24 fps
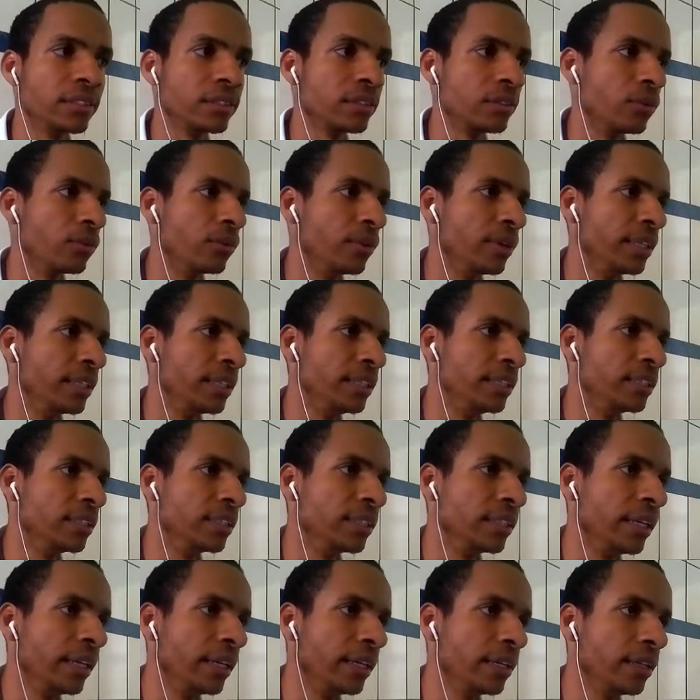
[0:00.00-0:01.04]
run it
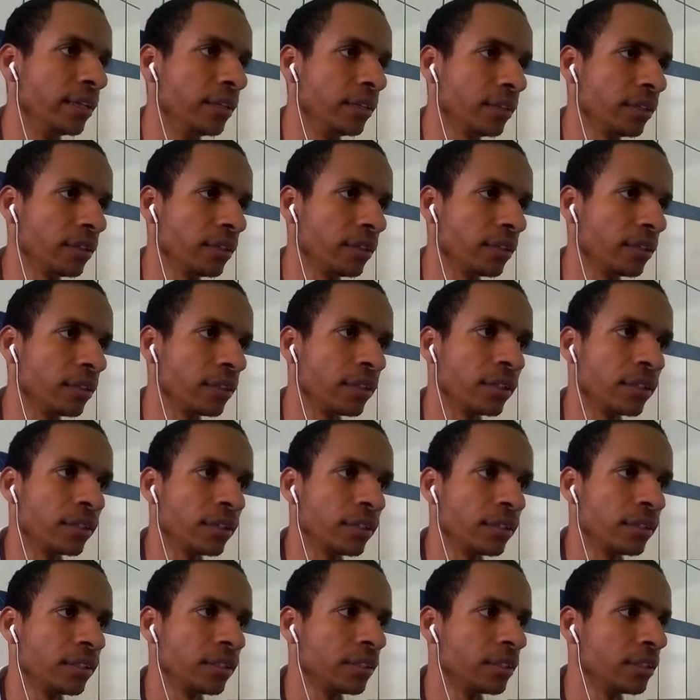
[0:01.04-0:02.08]
again.
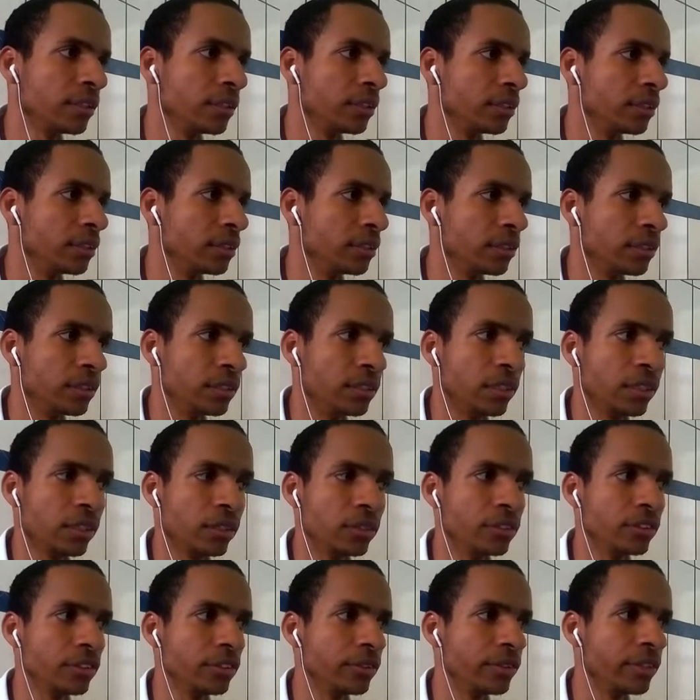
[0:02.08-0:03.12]
See the
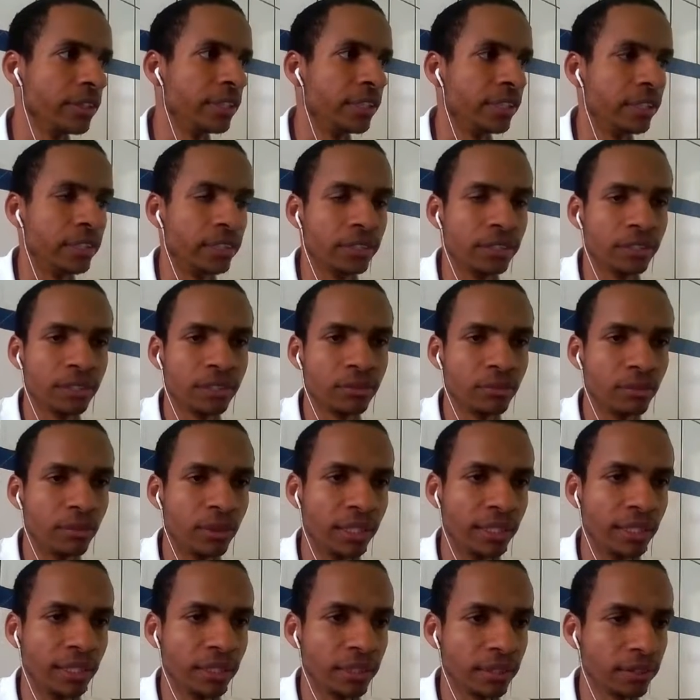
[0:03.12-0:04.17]
console here, it's running.